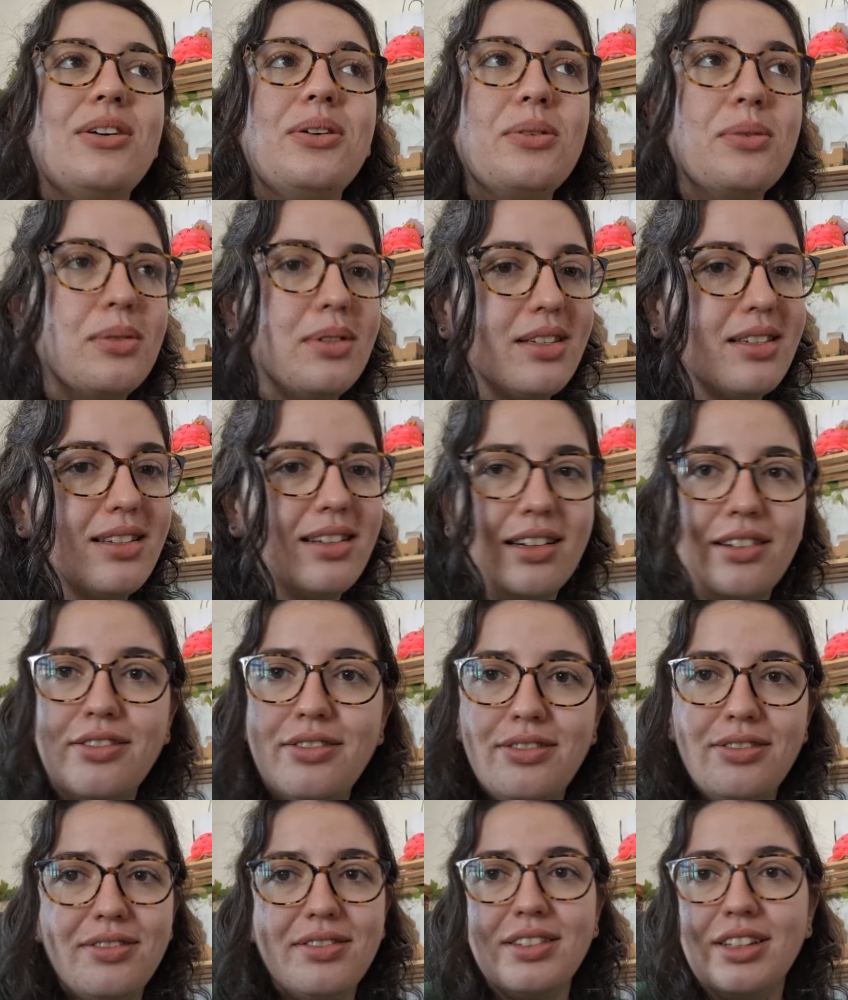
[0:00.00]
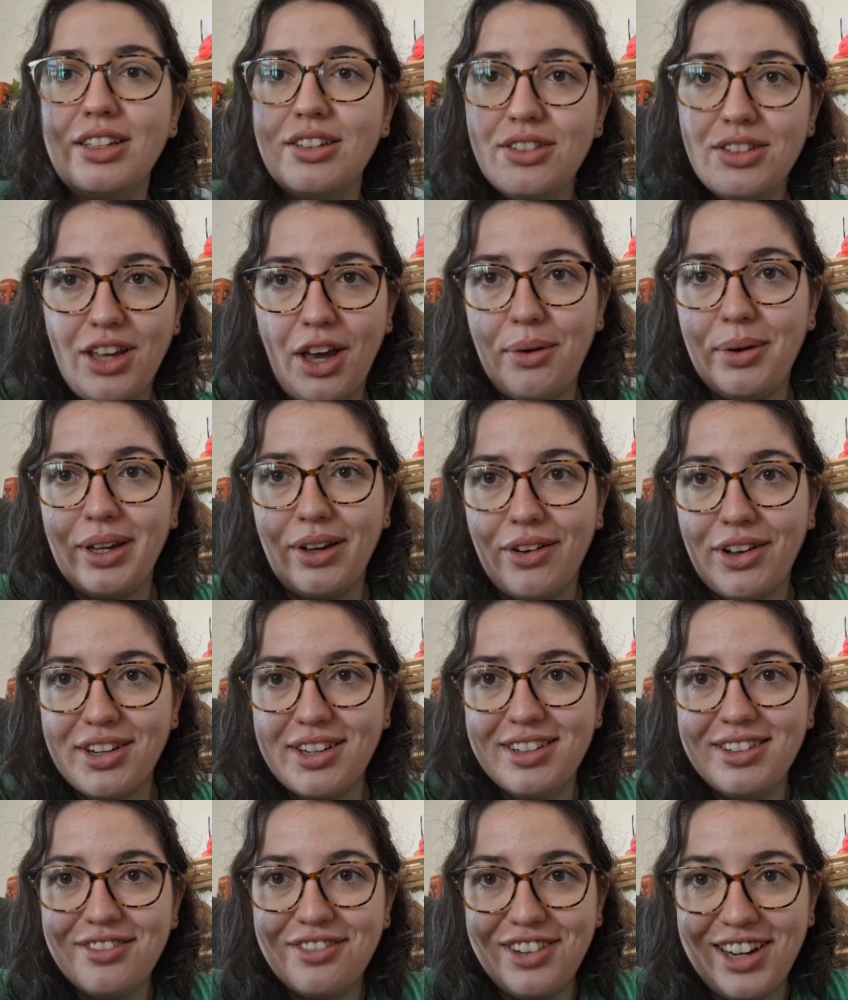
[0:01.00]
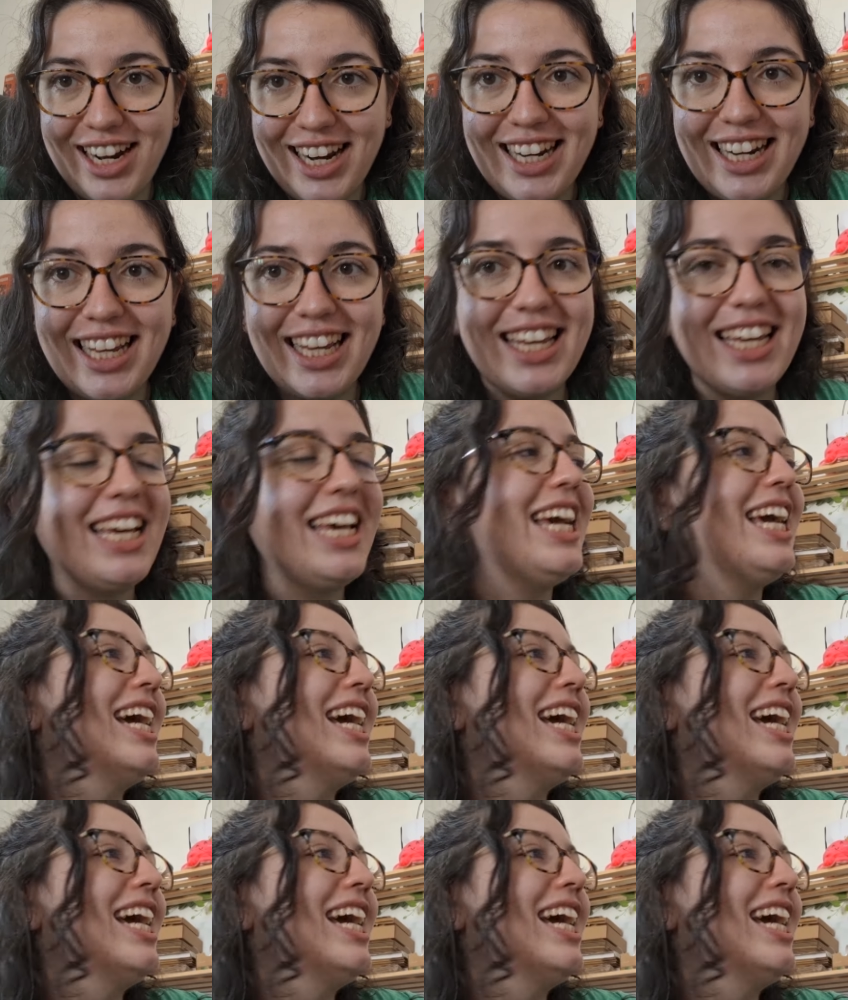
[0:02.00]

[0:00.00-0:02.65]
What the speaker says: all the stuff that's going on, really.